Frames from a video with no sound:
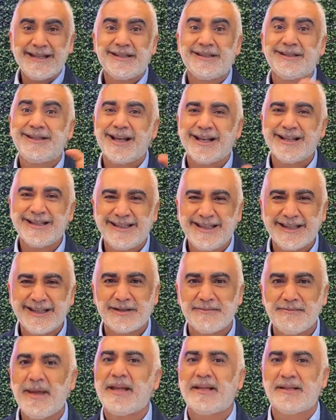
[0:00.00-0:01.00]
Does this
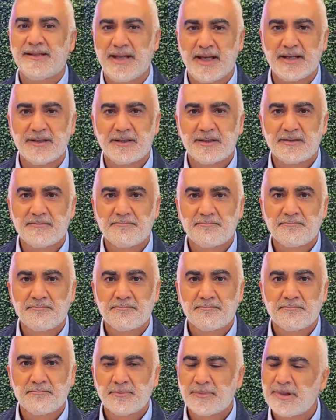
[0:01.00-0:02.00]
make sense?
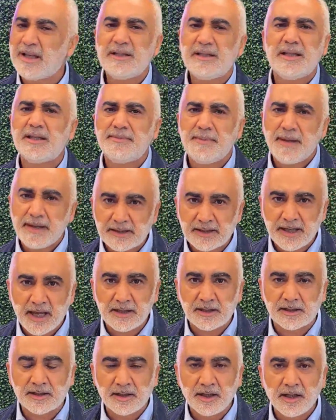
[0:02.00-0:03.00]
Does this make
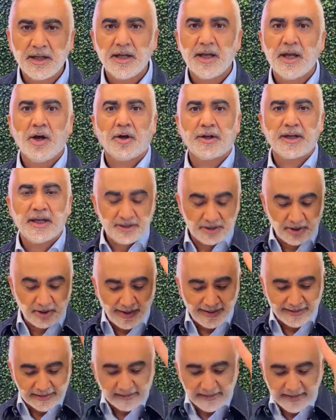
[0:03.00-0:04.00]
sense? Okay, so
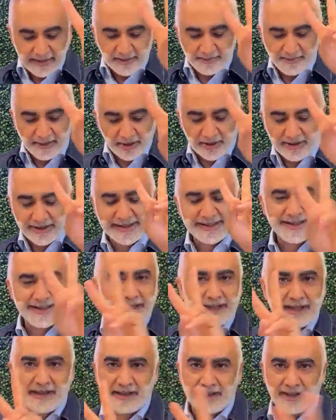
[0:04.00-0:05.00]
that leads the
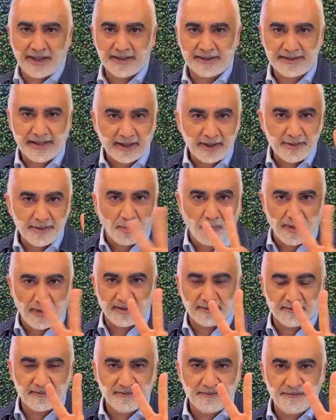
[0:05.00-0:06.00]
second point.
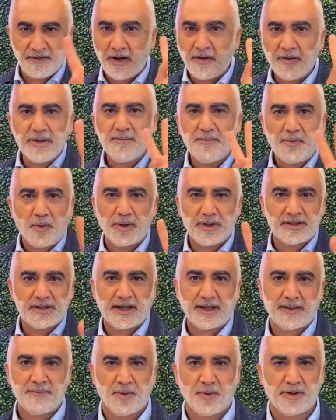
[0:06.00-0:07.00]
Very important
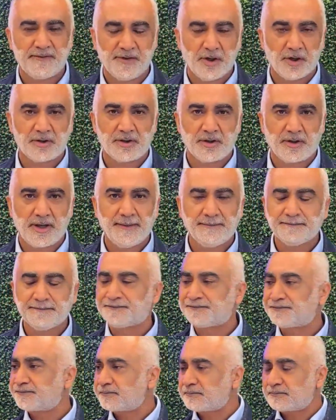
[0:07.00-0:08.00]
second point, folks, okay?
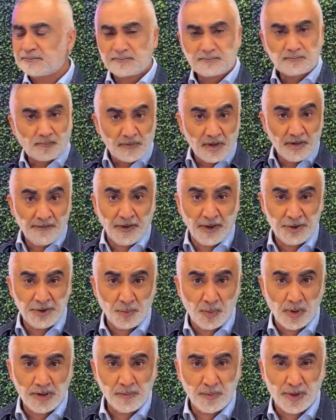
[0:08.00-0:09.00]
First
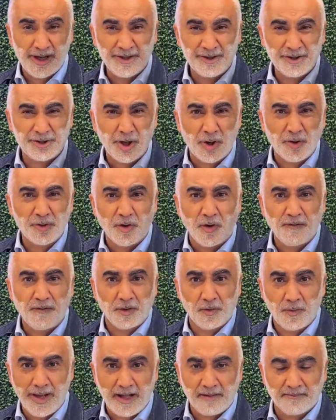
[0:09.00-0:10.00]
one was don't
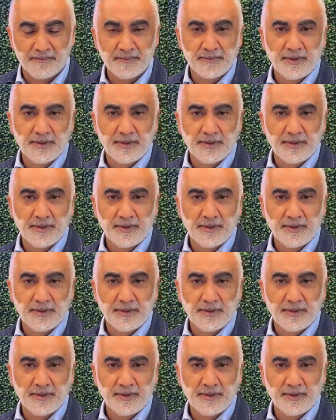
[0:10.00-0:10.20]
overwhelm.